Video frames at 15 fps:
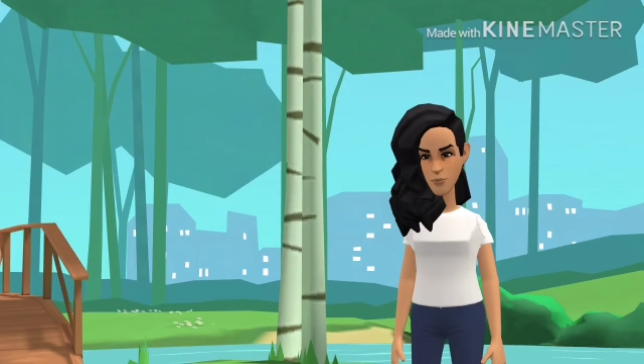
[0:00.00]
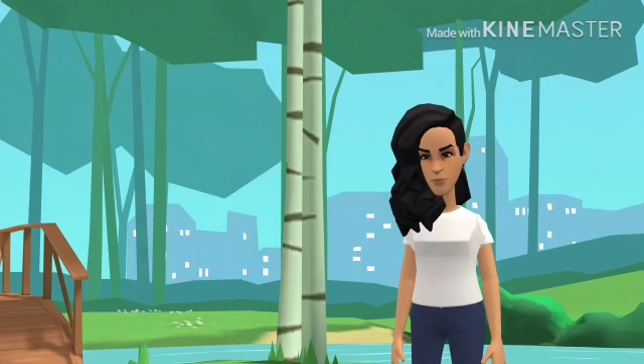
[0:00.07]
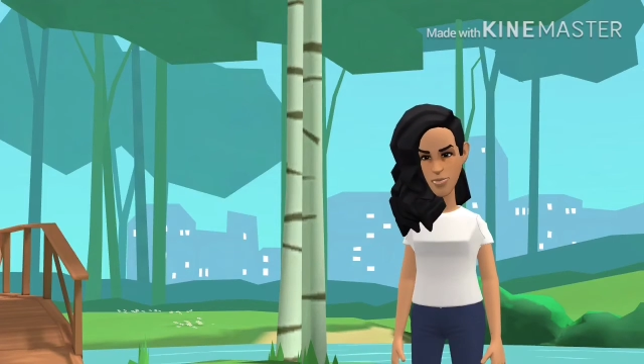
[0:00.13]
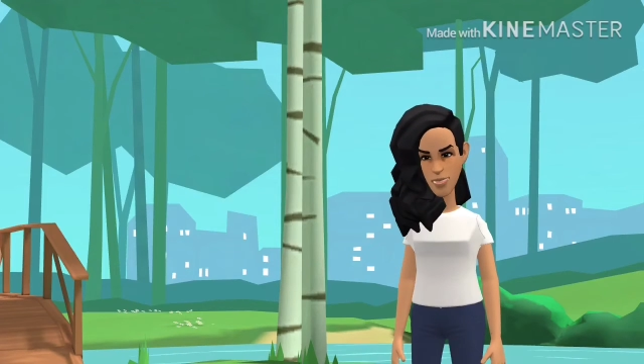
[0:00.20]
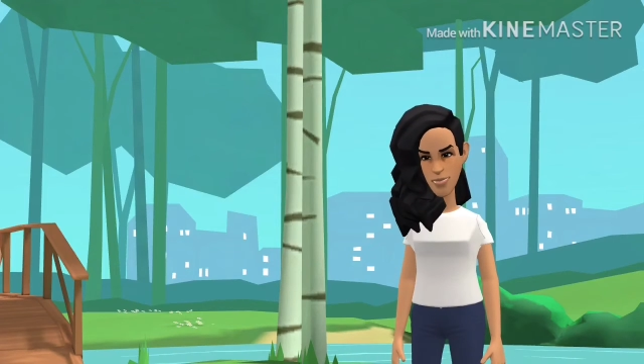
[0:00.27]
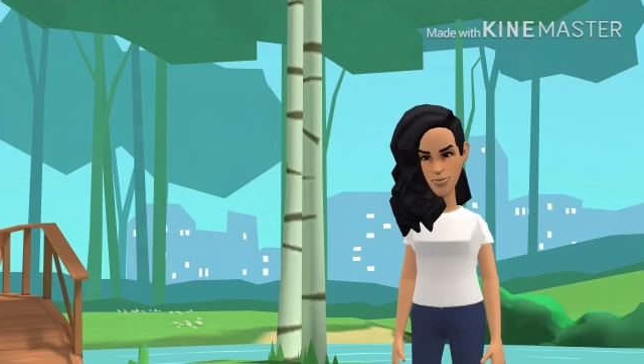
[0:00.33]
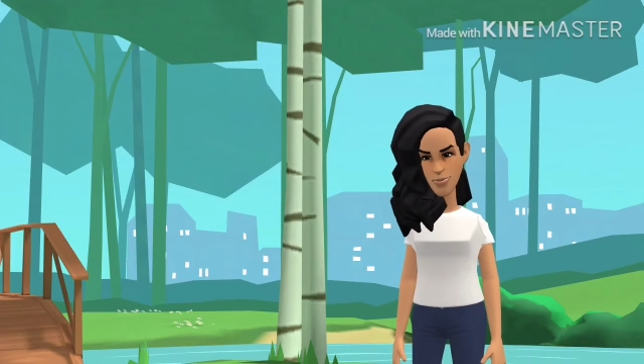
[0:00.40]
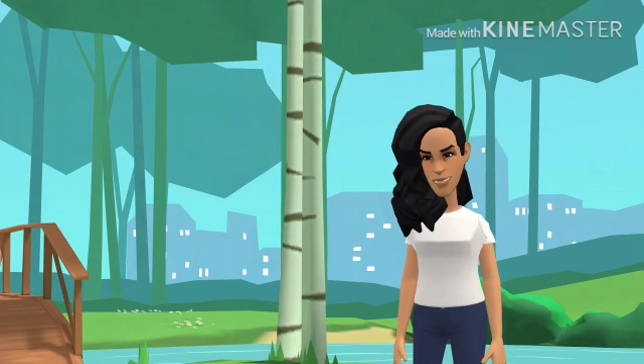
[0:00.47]

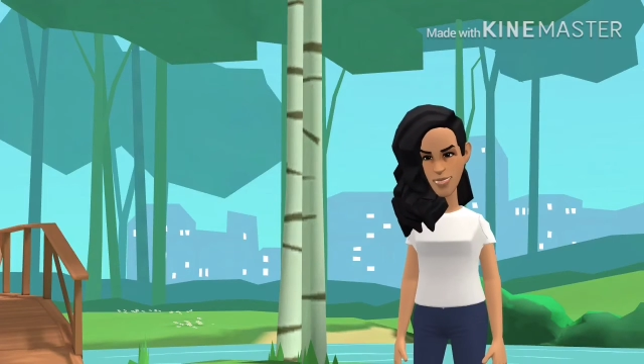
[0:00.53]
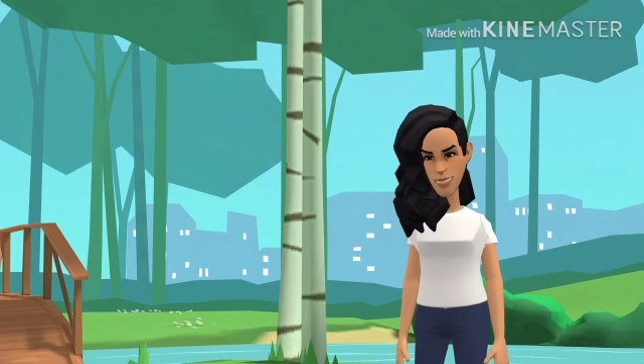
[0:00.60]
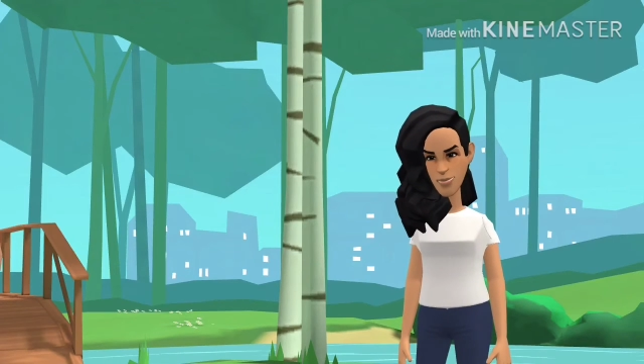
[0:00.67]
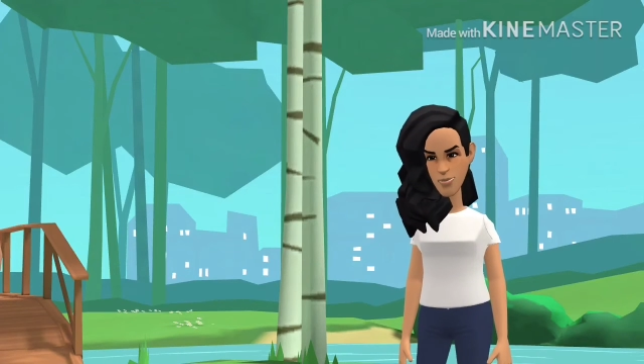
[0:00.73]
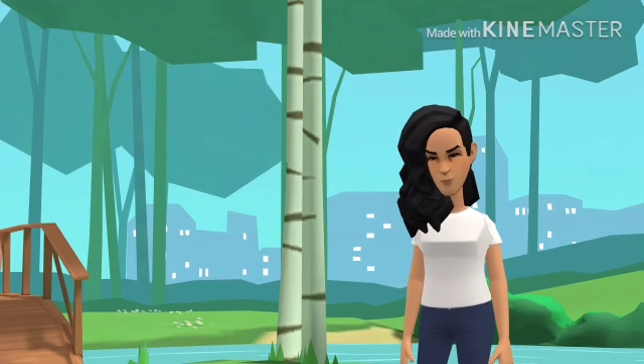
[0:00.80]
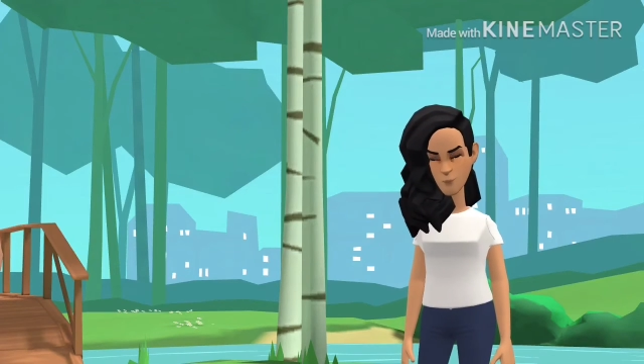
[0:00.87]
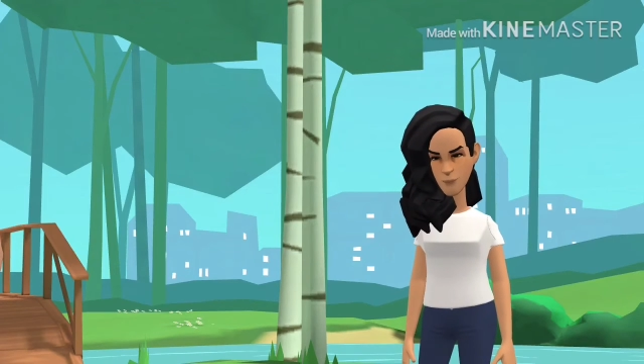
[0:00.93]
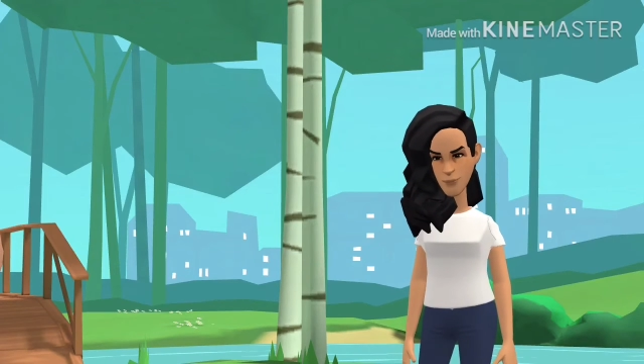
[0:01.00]
let's head
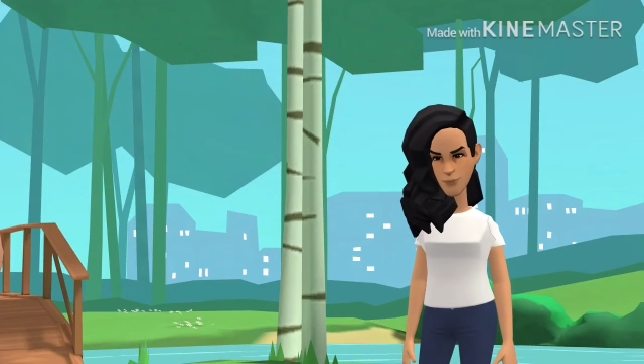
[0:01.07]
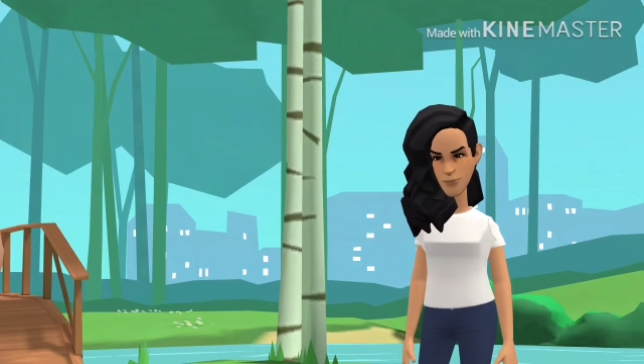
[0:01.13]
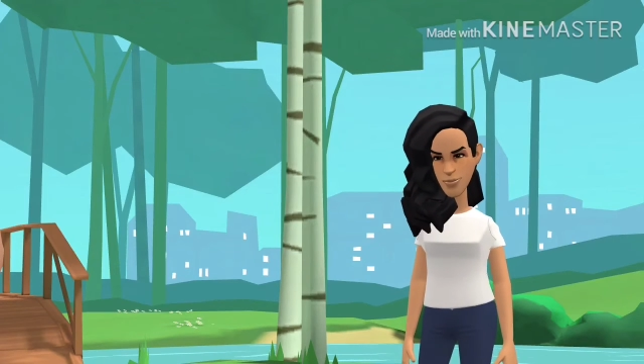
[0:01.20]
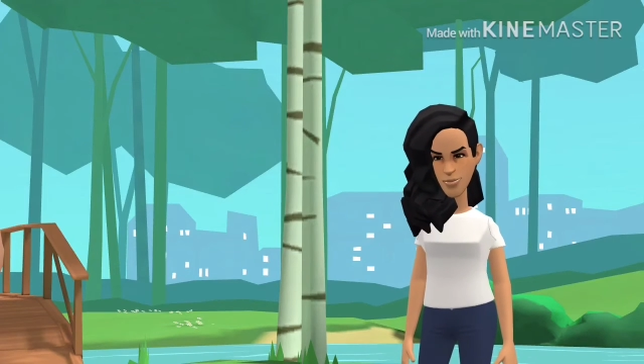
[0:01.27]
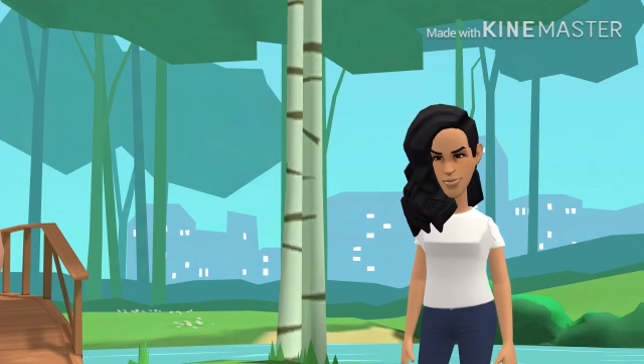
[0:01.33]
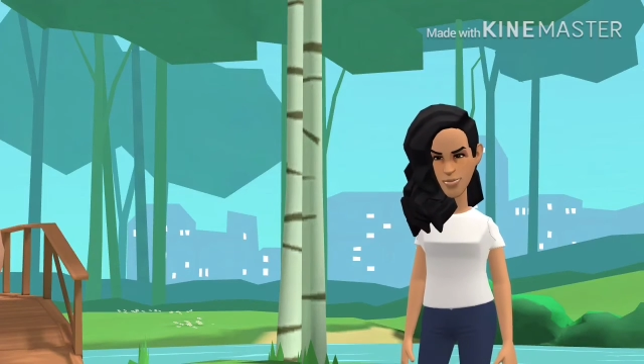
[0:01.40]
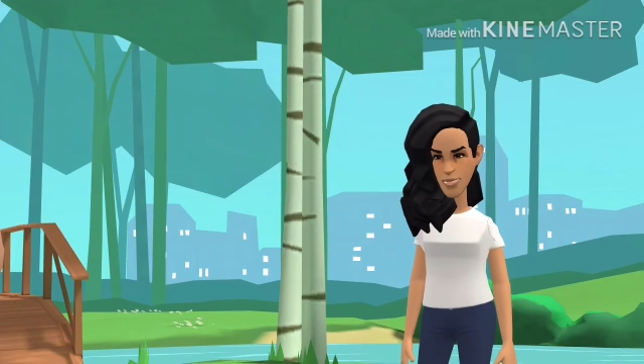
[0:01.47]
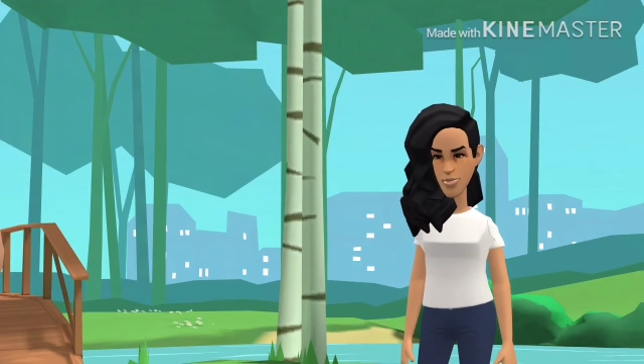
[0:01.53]
home.
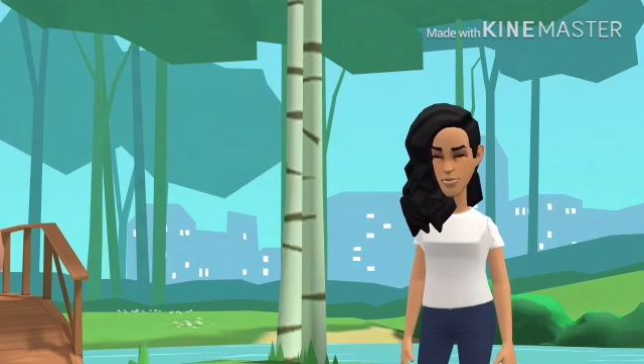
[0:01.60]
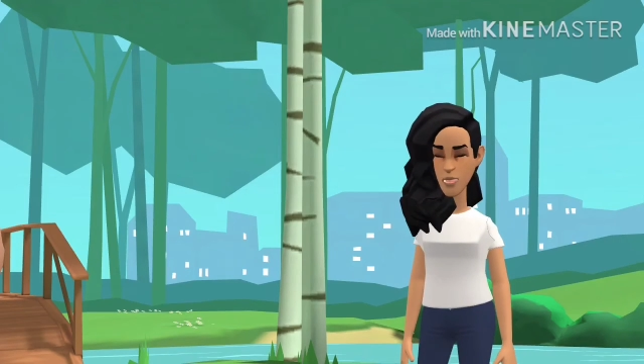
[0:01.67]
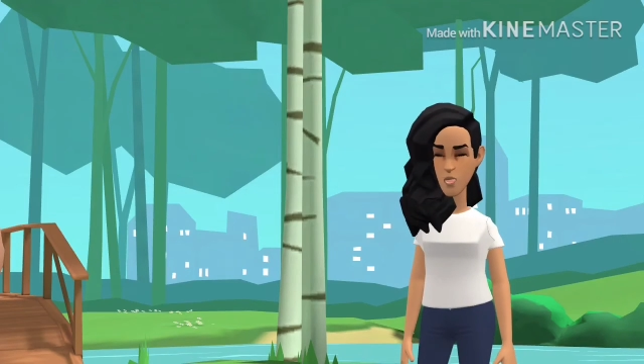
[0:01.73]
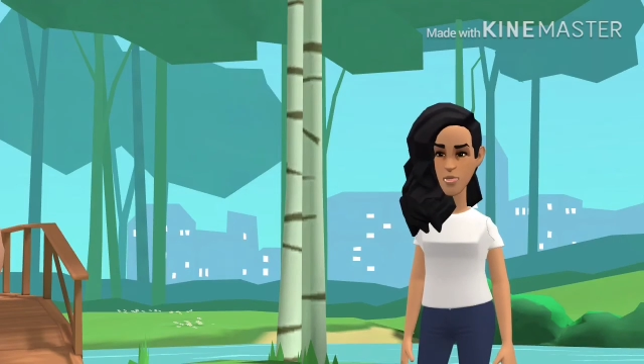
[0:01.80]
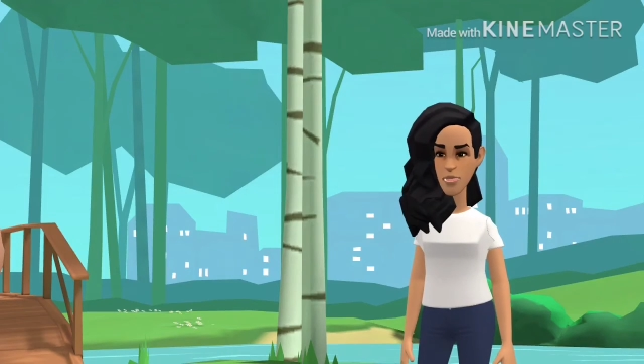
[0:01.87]
I guess you